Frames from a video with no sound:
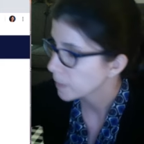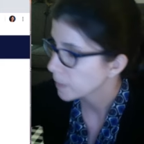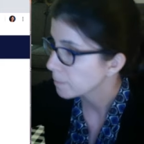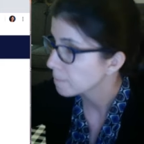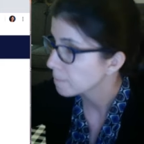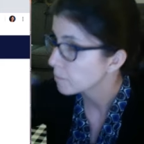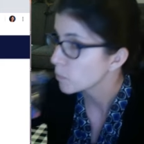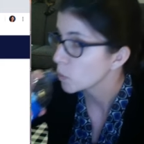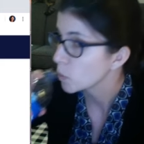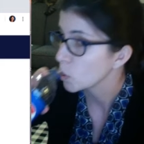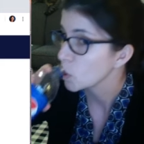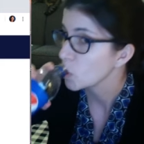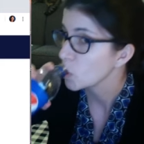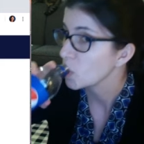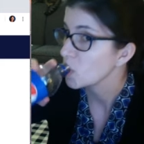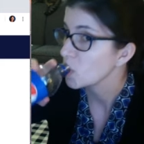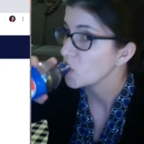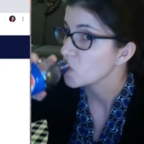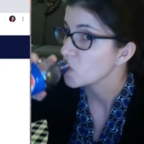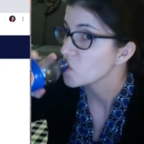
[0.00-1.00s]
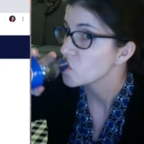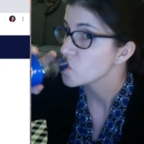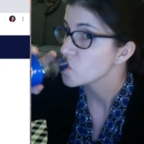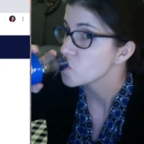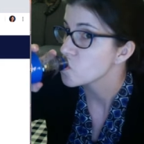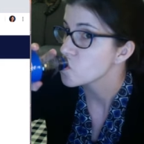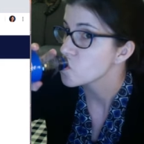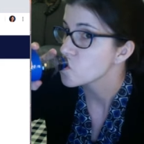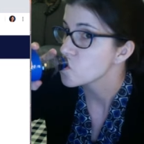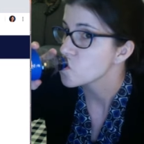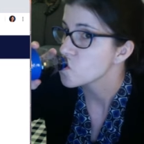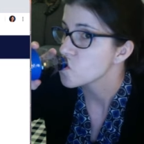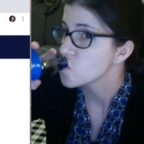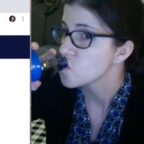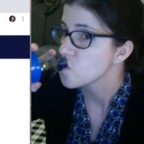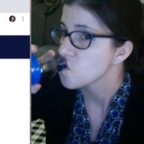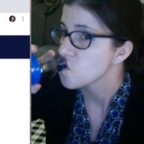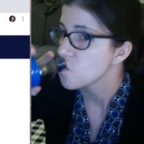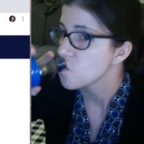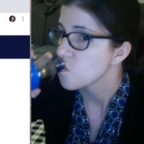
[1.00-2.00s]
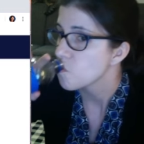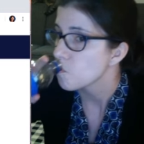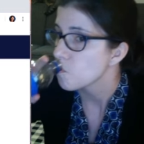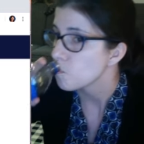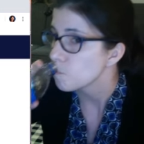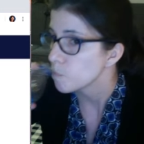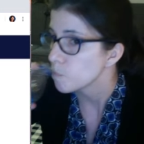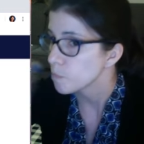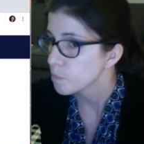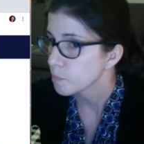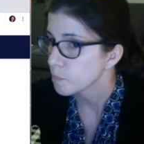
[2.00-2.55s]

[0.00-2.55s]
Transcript: Nothing is said.